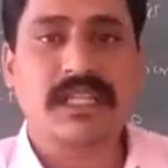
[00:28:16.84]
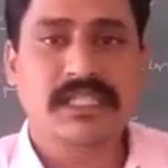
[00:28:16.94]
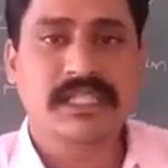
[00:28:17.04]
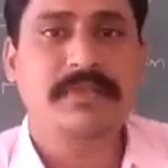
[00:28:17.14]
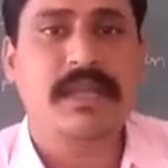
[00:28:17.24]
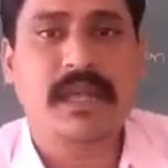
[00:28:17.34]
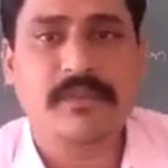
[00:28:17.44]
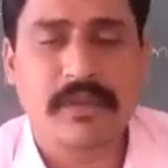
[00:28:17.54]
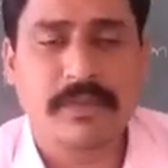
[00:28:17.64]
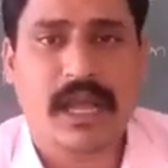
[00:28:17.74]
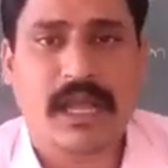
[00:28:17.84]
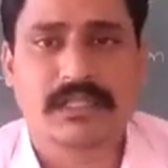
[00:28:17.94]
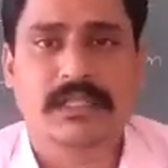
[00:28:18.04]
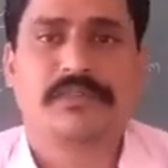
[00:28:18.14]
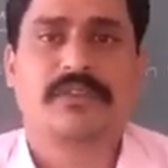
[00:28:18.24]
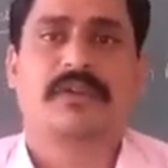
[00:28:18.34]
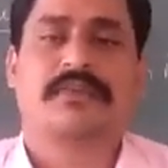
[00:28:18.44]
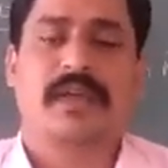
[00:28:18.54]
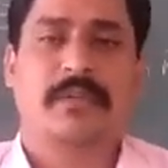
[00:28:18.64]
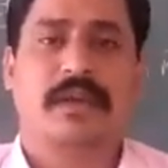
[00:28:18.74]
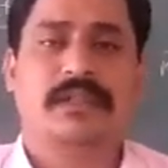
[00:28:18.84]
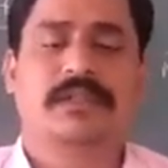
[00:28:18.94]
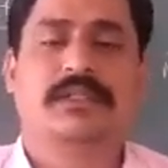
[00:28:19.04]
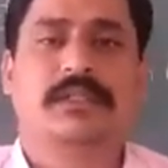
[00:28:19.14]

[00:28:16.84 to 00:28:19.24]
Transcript: CBR will be asked for 5 marks